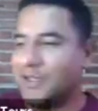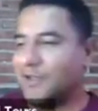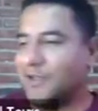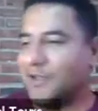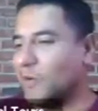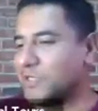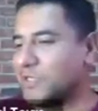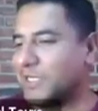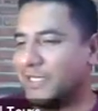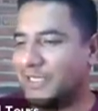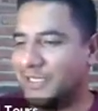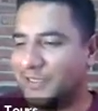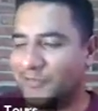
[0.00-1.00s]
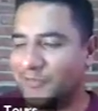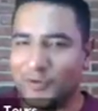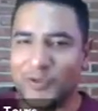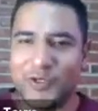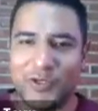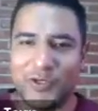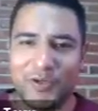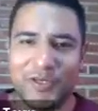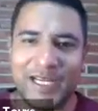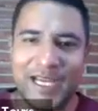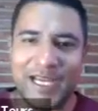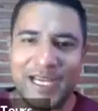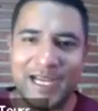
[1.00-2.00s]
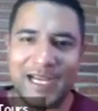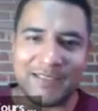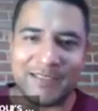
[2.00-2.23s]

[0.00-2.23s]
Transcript: mostly for sure they had it.